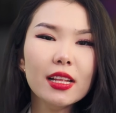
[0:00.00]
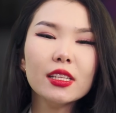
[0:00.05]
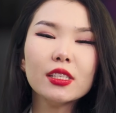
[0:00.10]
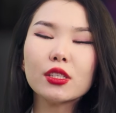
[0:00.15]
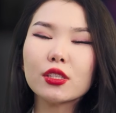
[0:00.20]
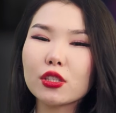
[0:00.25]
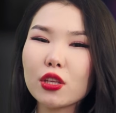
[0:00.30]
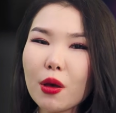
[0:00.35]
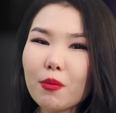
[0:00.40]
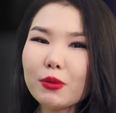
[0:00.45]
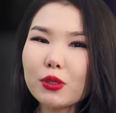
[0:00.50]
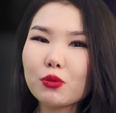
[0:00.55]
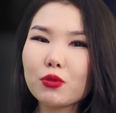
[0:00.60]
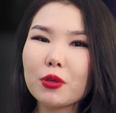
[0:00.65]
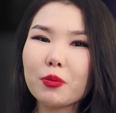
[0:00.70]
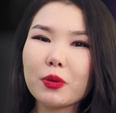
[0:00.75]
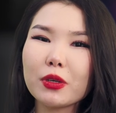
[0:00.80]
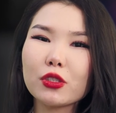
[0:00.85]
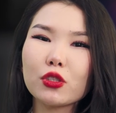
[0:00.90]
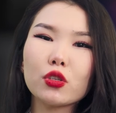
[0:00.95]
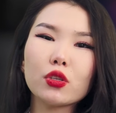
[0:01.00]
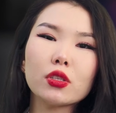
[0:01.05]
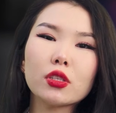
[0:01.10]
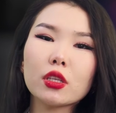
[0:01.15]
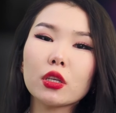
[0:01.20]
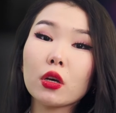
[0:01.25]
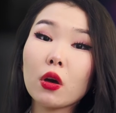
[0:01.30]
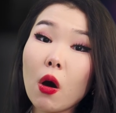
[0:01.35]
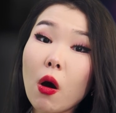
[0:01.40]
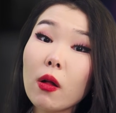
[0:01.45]
Some sweepers use
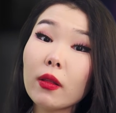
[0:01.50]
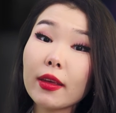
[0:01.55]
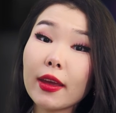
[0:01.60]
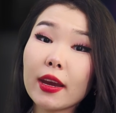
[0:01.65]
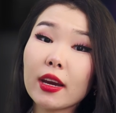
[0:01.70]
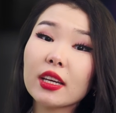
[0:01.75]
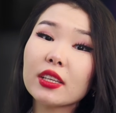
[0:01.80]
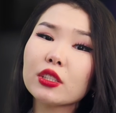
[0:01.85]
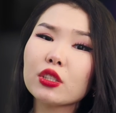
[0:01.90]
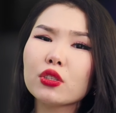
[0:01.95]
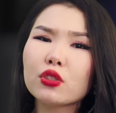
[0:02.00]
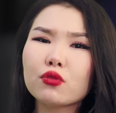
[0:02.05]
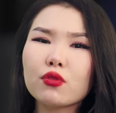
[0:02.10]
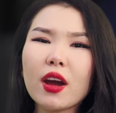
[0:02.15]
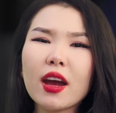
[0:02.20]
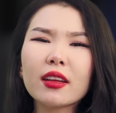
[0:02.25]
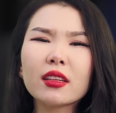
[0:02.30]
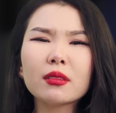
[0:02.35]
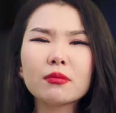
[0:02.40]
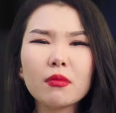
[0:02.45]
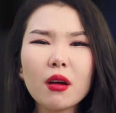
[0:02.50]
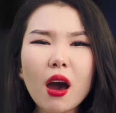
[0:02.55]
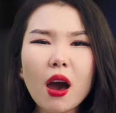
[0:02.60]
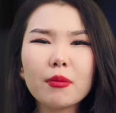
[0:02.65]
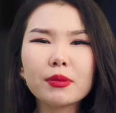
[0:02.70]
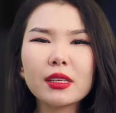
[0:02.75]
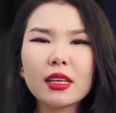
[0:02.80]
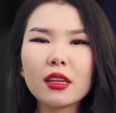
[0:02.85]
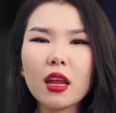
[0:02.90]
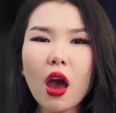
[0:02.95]
the cold air to dry the
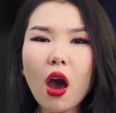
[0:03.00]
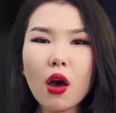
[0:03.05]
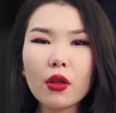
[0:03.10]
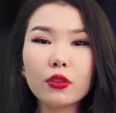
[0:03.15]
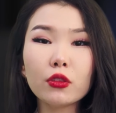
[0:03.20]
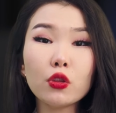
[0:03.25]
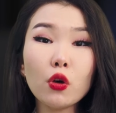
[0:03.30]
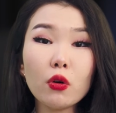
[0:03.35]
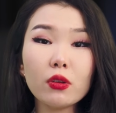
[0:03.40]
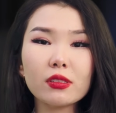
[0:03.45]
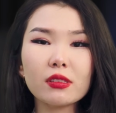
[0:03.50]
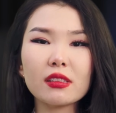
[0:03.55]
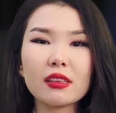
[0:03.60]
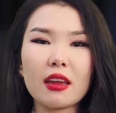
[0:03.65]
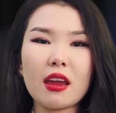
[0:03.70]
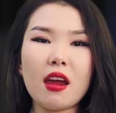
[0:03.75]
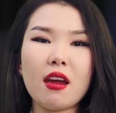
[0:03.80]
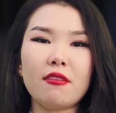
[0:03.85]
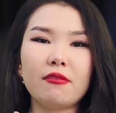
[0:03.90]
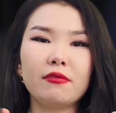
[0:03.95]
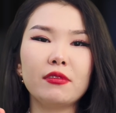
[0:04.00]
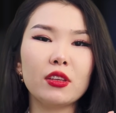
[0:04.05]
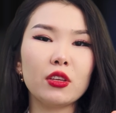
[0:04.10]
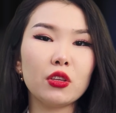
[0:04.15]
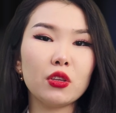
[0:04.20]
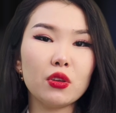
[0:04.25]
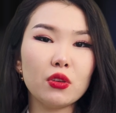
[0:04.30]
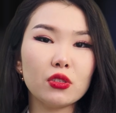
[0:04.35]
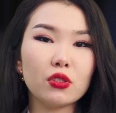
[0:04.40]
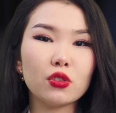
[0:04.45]
mops, and those have the
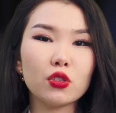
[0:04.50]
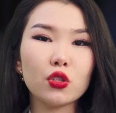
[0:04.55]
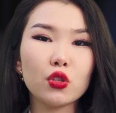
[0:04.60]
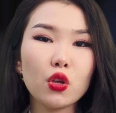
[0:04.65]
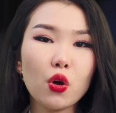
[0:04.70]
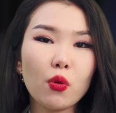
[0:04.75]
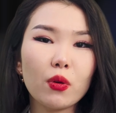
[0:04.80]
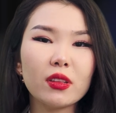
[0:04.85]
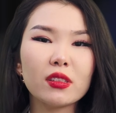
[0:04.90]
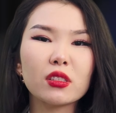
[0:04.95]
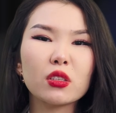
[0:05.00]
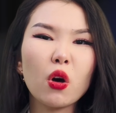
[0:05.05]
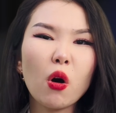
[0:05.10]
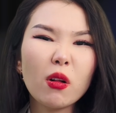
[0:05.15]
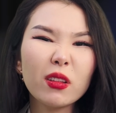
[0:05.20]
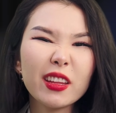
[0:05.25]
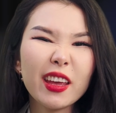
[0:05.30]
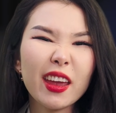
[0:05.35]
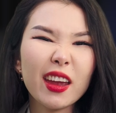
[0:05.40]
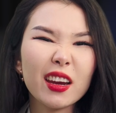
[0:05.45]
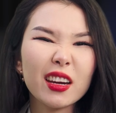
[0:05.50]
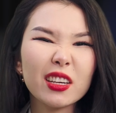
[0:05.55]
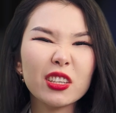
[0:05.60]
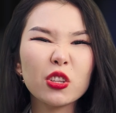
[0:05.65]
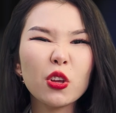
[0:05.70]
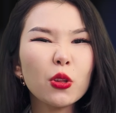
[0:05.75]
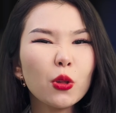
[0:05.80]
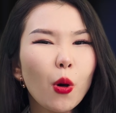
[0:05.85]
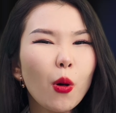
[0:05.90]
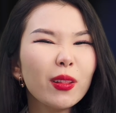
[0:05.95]
use to know it's cold air.
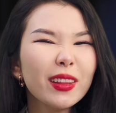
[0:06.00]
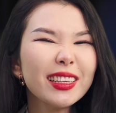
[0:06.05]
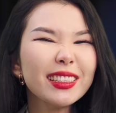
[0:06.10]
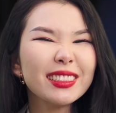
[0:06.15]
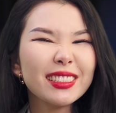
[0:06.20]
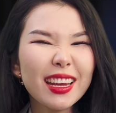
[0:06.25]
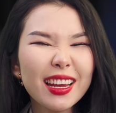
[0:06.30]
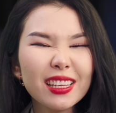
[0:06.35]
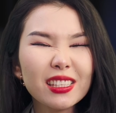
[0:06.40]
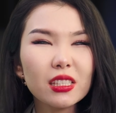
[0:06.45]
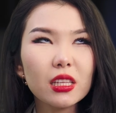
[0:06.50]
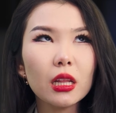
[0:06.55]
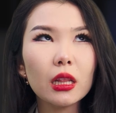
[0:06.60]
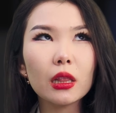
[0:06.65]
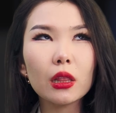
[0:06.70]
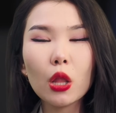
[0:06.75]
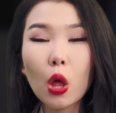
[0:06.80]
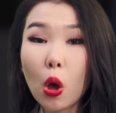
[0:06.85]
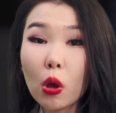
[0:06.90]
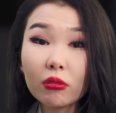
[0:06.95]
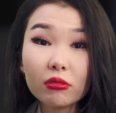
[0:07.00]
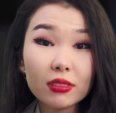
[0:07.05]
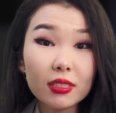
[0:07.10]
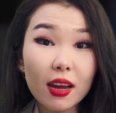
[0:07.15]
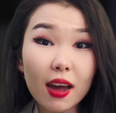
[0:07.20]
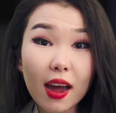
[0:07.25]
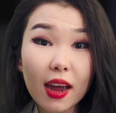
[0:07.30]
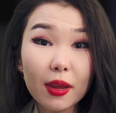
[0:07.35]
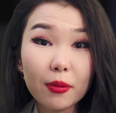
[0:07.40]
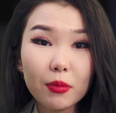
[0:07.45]
Not only takes a long
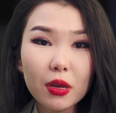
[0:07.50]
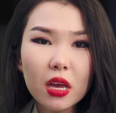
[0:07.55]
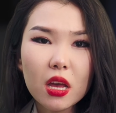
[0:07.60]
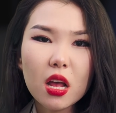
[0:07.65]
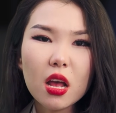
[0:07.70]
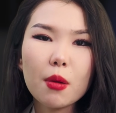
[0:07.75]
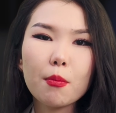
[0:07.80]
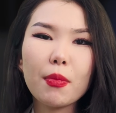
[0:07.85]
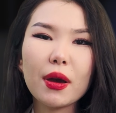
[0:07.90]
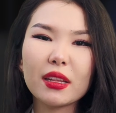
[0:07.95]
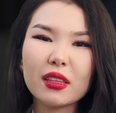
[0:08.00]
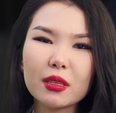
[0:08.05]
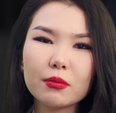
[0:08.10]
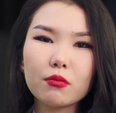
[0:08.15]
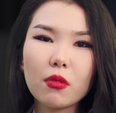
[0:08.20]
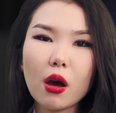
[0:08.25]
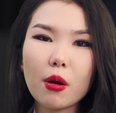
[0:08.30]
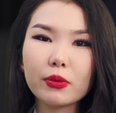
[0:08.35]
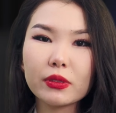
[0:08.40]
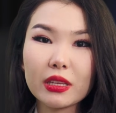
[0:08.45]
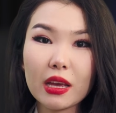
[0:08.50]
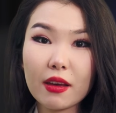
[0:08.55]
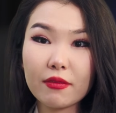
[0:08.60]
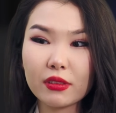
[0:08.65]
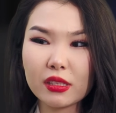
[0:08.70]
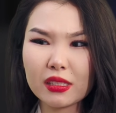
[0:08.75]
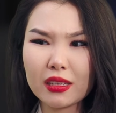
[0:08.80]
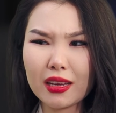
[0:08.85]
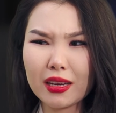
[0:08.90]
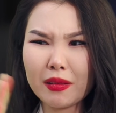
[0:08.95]
time, but the mops have
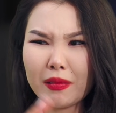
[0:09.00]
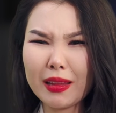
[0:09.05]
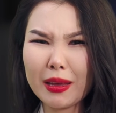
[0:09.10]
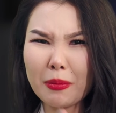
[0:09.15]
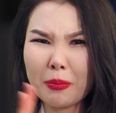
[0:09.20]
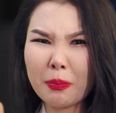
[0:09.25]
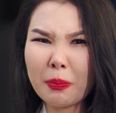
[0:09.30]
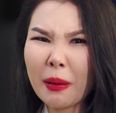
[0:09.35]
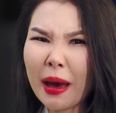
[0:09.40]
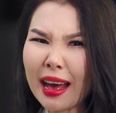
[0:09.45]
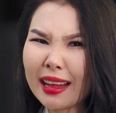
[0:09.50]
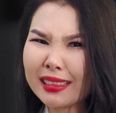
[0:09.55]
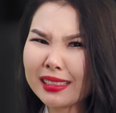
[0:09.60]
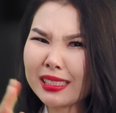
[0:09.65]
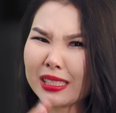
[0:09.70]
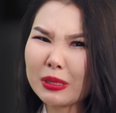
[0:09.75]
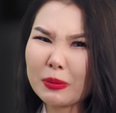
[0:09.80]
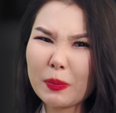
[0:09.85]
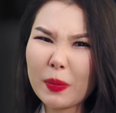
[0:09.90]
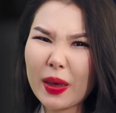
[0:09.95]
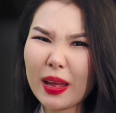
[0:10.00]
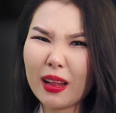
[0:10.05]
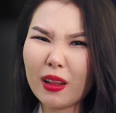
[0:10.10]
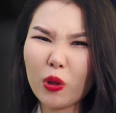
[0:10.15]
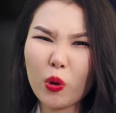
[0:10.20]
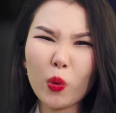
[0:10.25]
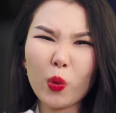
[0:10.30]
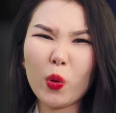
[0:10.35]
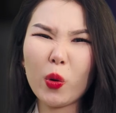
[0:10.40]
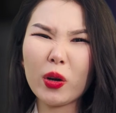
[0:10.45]
this kind of like bad smell
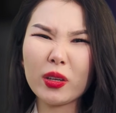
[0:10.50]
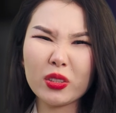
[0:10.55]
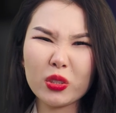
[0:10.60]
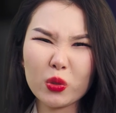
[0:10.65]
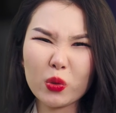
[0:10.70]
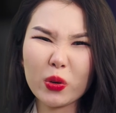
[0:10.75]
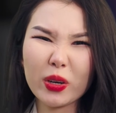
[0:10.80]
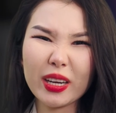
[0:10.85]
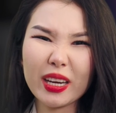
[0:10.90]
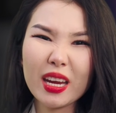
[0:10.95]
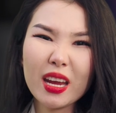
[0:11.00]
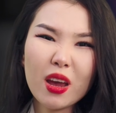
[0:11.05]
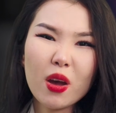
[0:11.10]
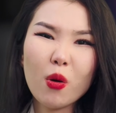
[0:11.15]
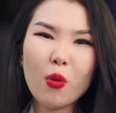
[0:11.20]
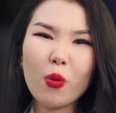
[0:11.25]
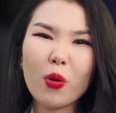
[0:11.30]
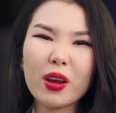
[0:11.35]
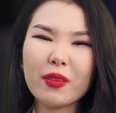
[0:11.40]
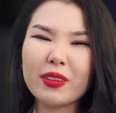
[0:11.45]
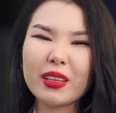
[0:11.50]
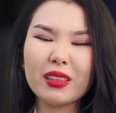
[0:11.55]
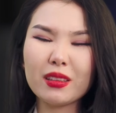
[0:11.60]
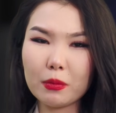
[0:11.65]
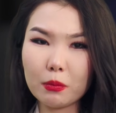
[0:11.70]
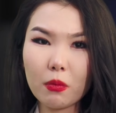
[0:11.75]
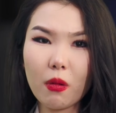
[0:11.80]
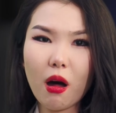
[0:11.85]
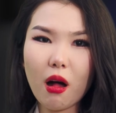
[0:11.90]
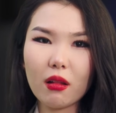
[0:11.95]
or odor, or even the
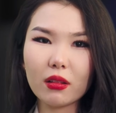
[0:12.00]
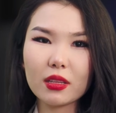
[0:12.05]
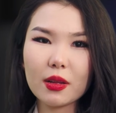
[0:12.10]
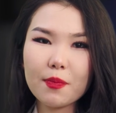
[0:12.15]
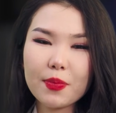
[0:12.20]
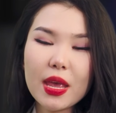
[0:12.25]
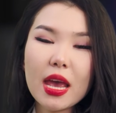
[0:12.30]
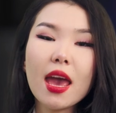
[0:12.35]
mold.